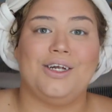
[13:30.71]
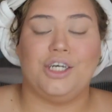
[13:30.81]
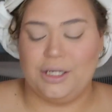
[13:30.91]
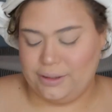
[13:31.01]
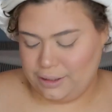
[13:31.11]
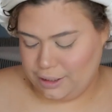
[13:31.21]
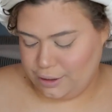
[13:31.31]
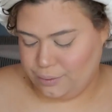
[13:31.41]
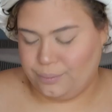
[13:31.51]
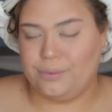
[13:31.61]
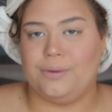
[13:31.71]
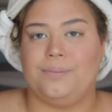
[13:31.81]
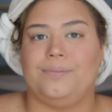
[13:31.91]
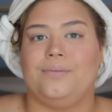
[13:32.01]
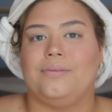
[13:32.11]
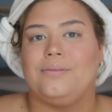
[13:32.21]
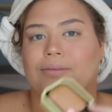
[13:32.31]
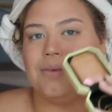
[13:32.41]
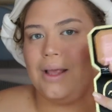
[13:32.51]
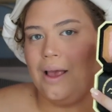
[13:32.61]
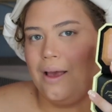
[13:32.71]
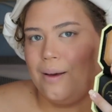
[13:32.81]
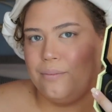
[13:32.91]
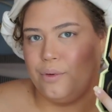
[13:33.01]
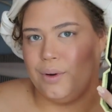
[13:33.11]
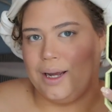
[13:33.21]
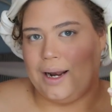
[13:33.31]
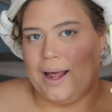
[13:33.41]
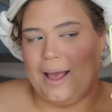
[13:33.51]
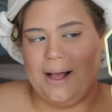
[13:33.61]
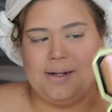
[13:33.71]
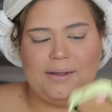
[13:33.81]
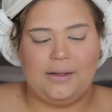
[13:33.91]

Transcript: She's cute. But we're gonna add